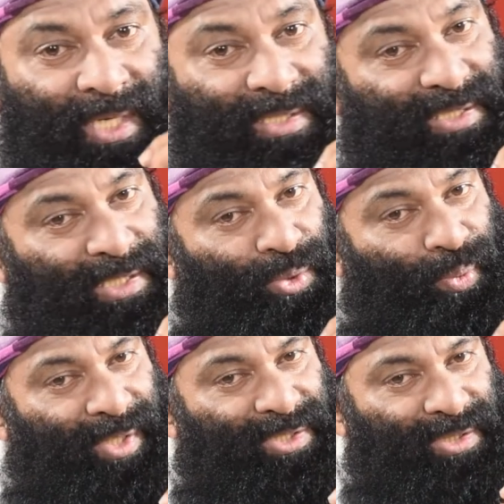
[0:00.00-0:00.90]

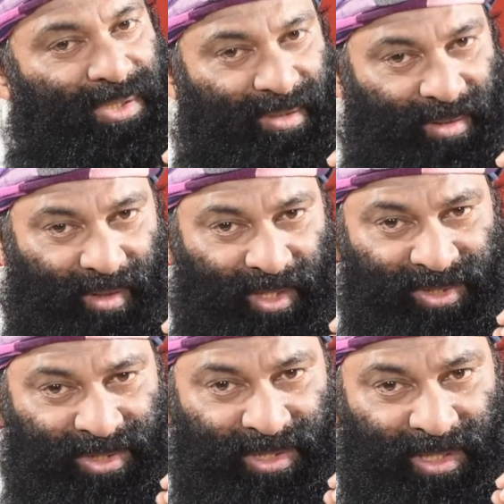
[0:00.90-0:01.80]
situation in
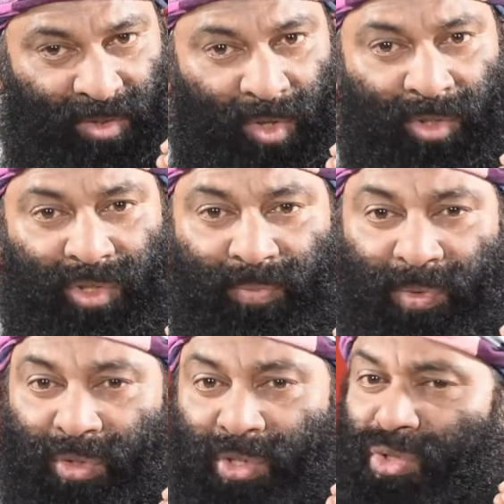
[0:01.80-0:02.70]
Russia,
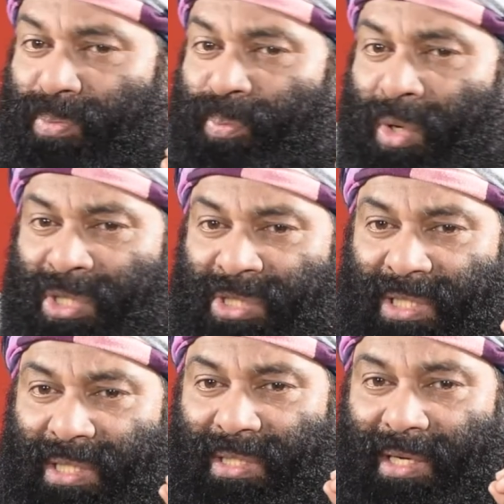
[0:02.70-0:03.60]
contributing to
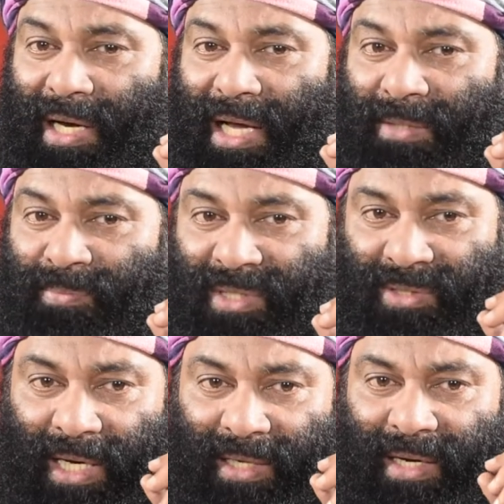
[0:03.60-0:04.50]
political
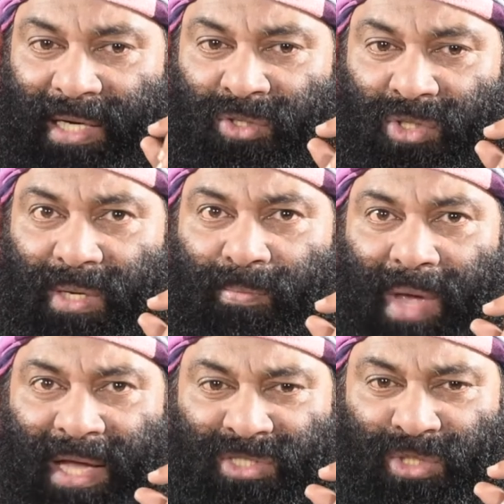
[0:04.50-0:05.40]
climate that led to the
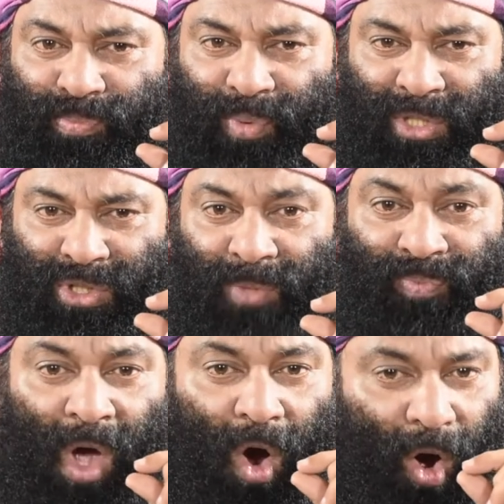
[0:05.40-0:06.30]

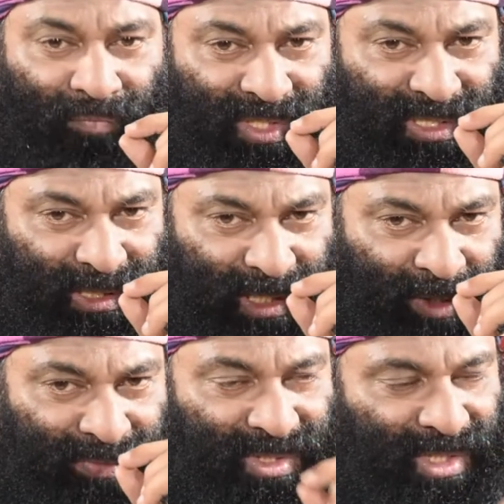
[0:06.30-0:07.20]
emancipation of the
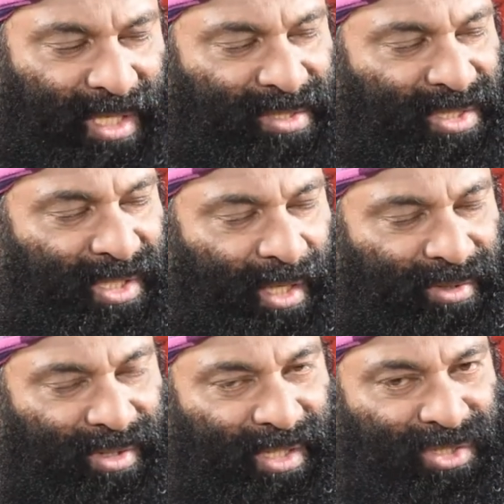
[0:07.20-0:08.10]
serfs in
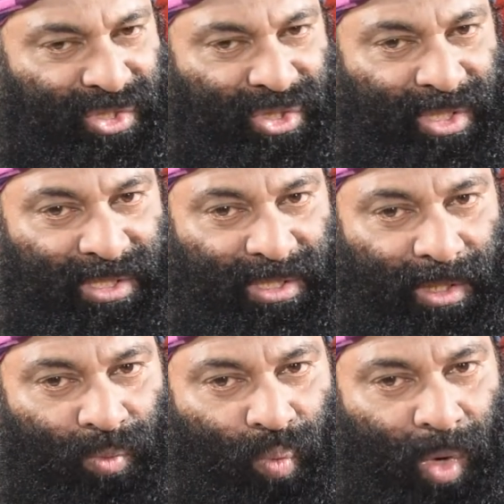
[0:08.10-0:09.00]

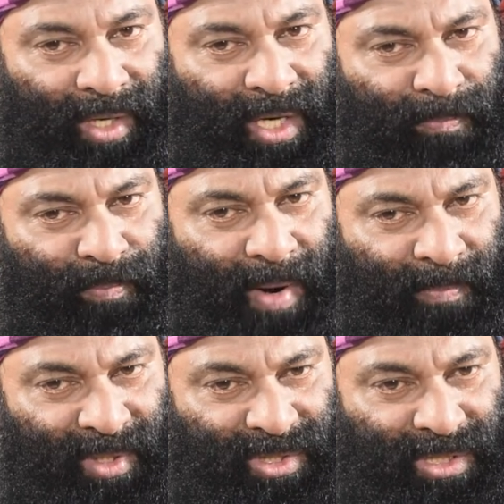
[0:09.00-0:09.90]
1861. He
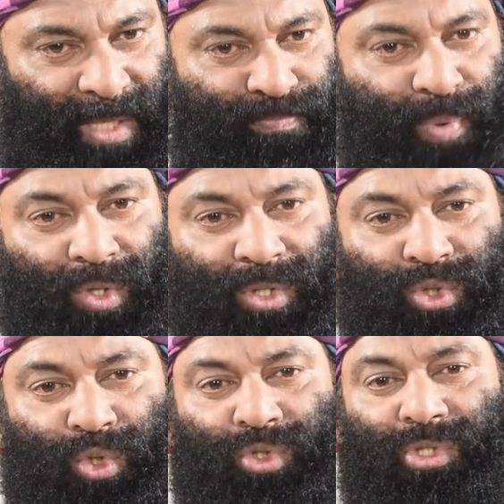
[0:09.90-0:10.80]
published the
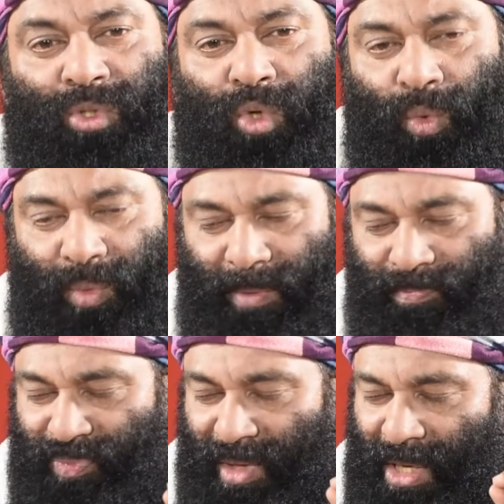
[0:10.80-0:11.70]
important social novel,
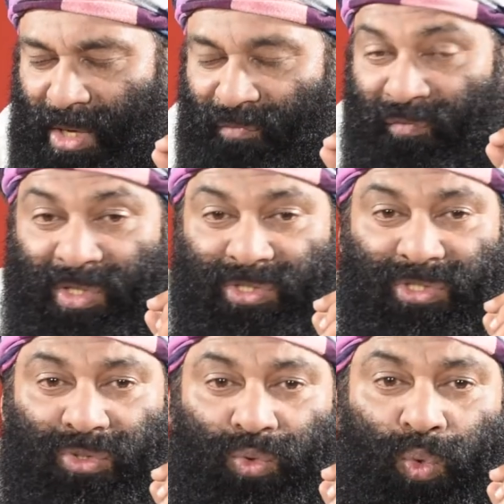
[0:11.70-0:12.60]
which.
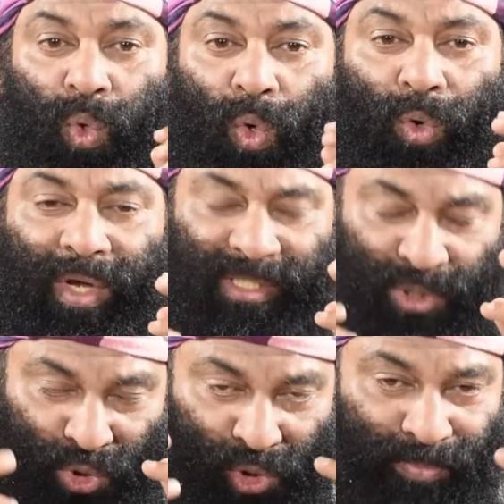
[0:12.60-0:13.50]
Who is
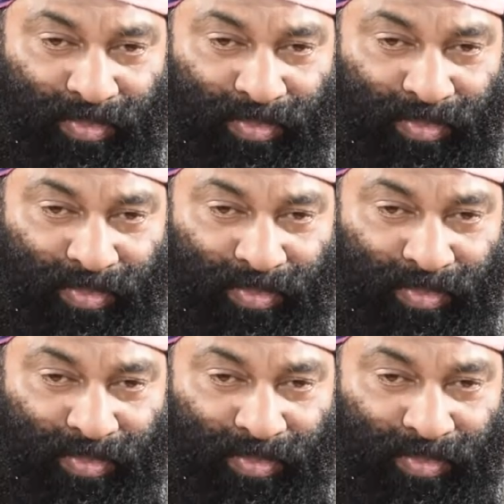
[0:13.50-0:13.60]
to